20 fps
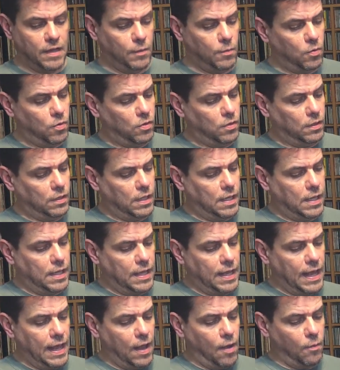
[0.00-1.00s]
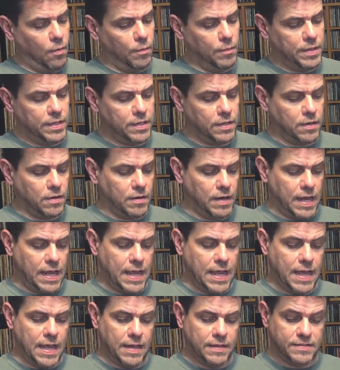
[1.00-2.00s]
Double uh, album
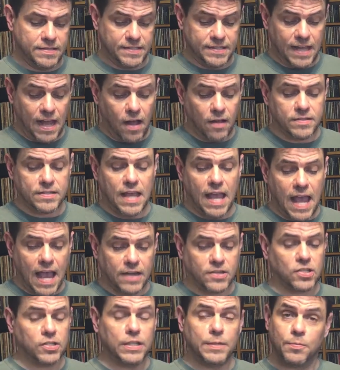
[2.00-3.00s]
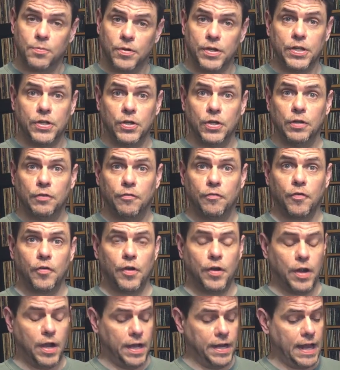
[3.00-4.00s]
here, and sounds actually pretty good
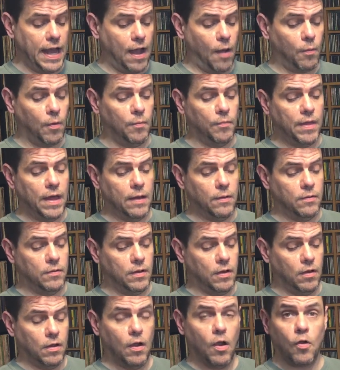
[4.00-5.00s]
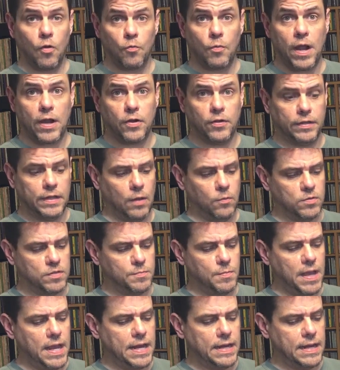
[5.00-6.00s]
for an album that, uh, or a record
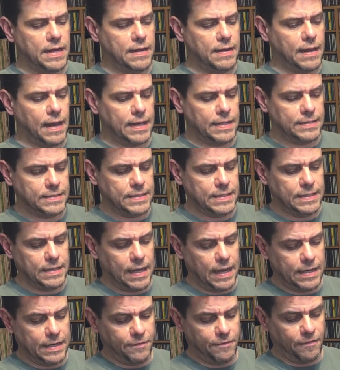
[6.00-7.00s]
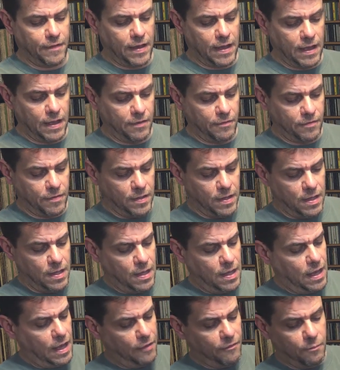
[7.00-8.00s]
that was made in 1995.
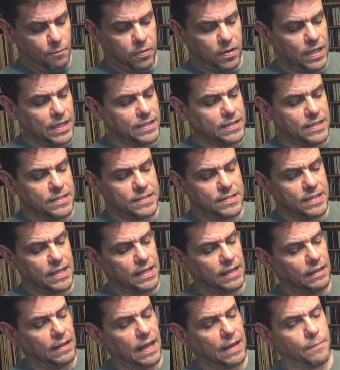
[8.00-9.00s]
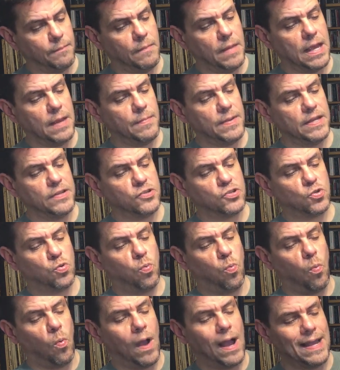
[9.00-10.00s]
I've played this thing like maybe
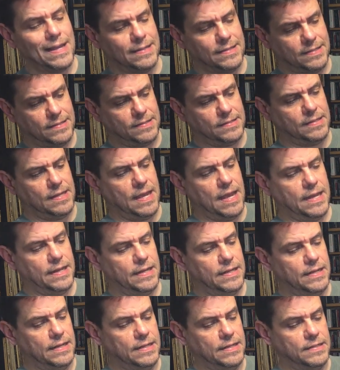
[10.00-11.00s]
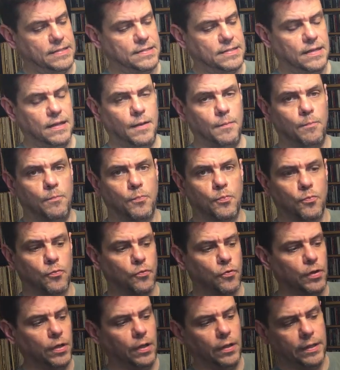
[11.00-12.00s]
twice, and it is uh,
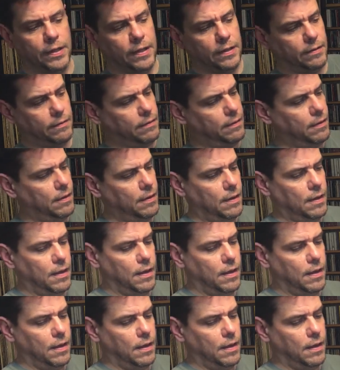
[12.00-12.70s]
brilliant.